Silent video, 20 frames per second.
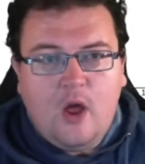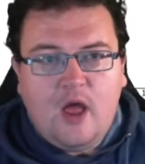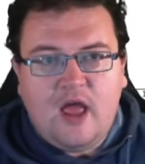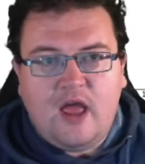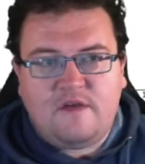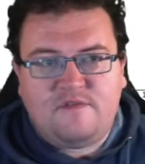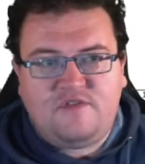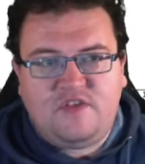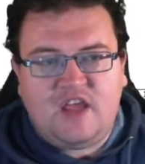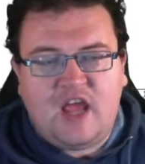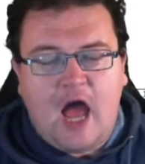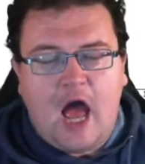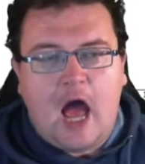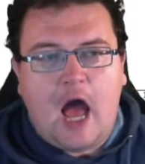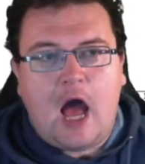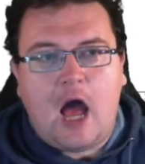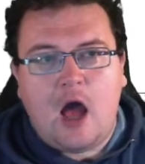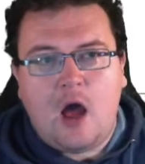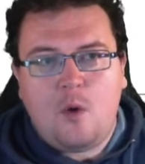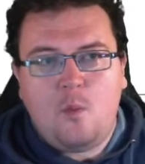If the
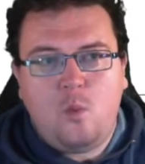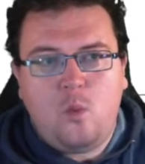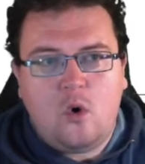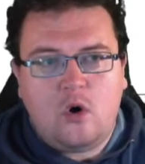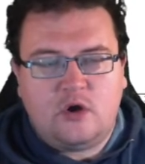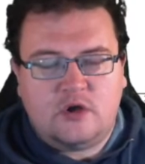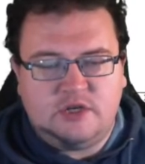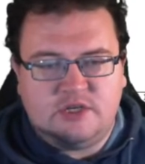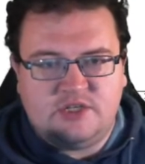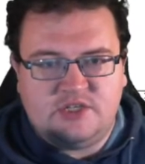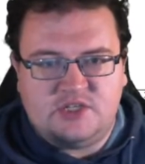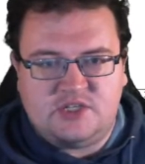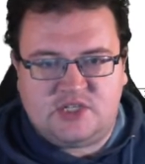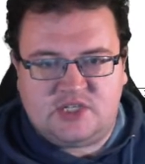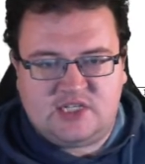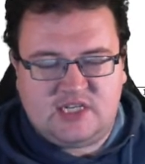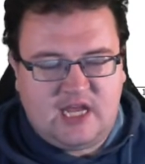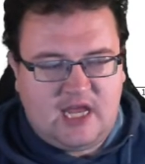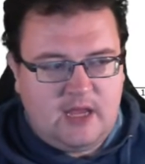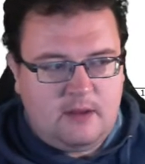r
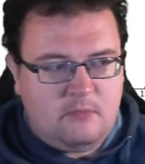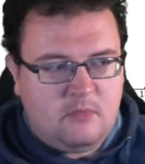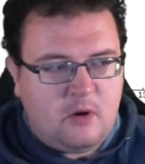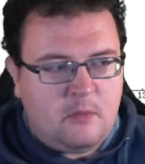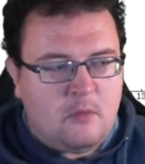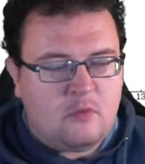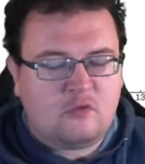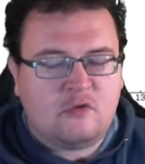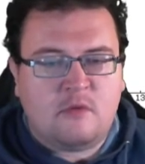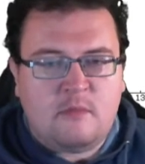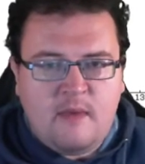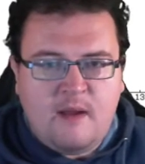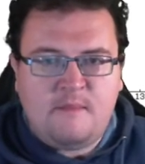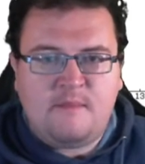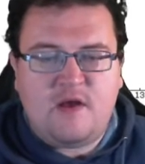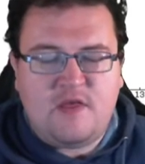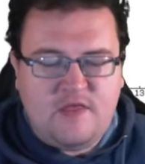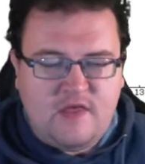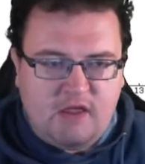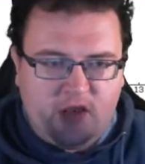was...
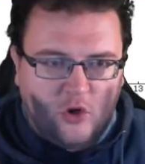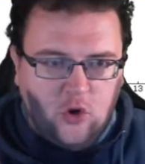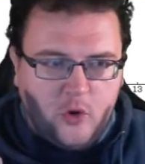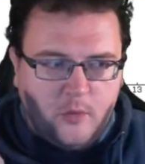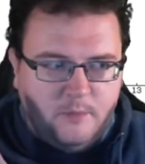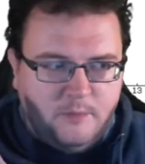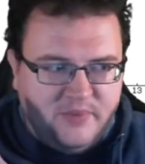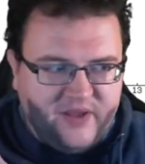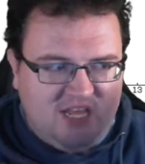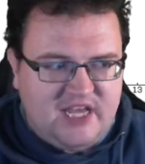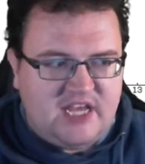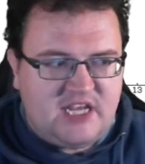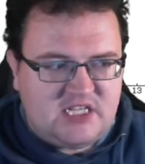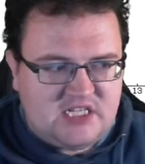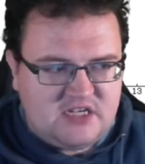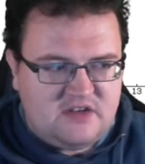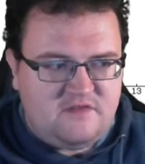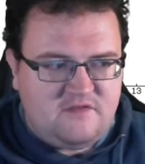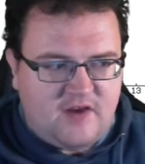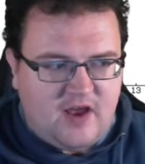remember that your
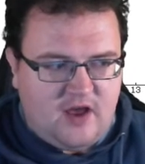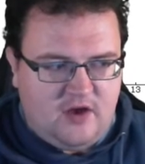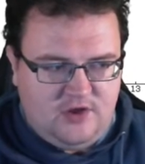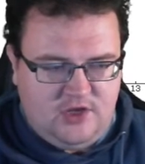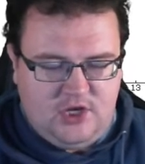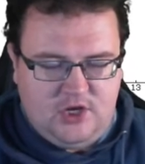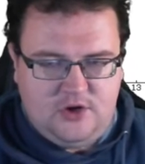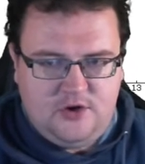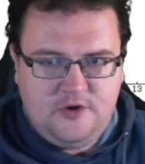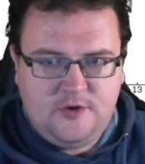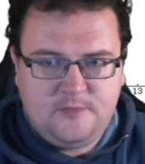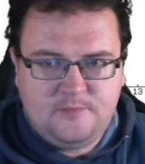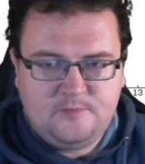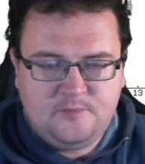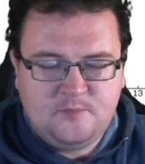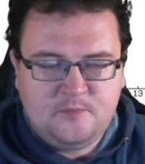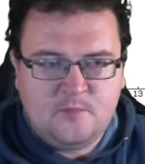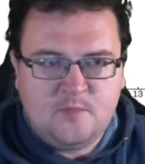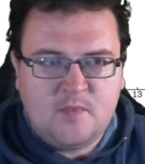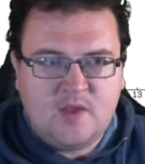Pearson value
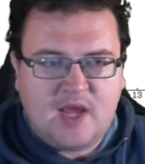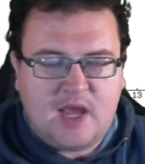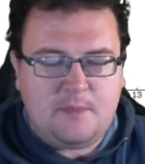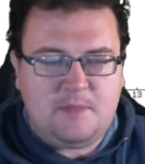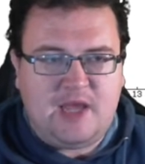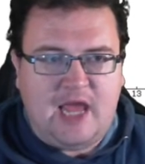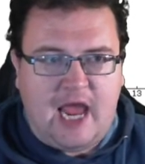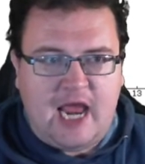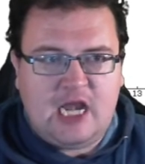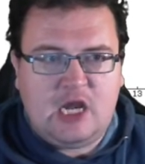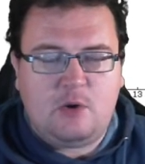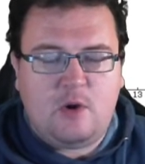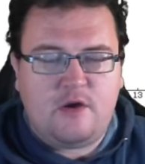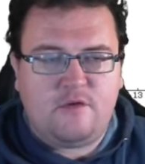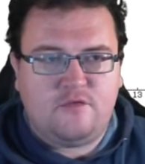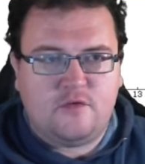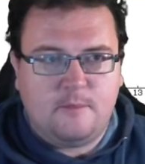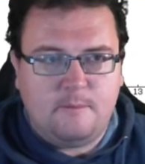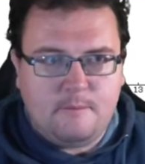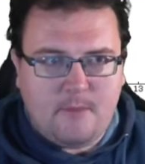can be anywhere
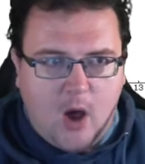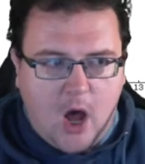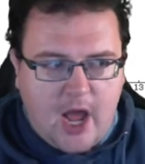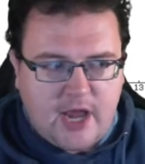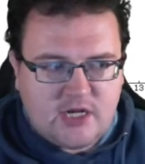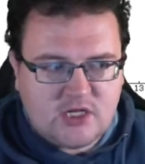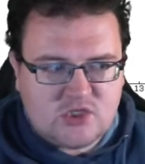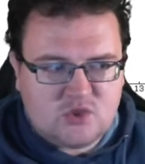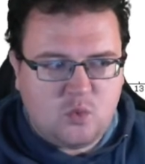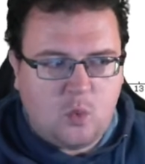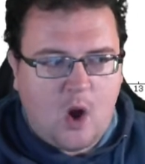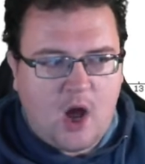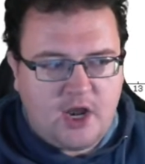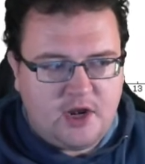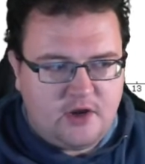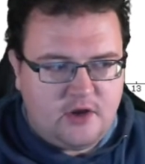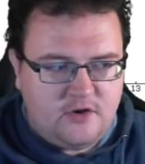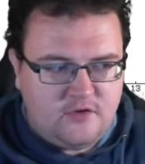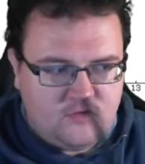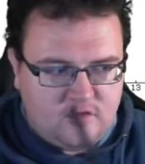from
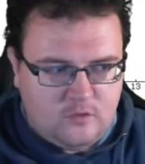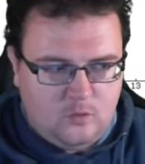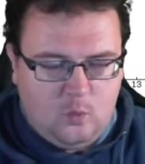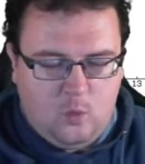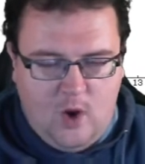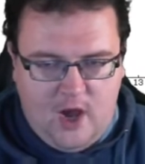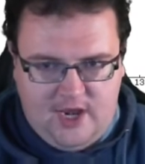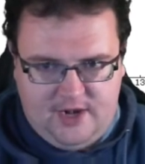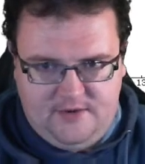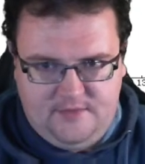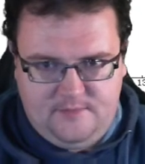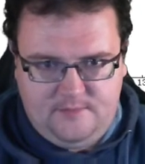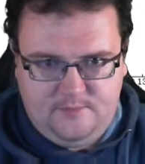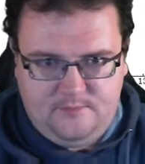-1 to 1.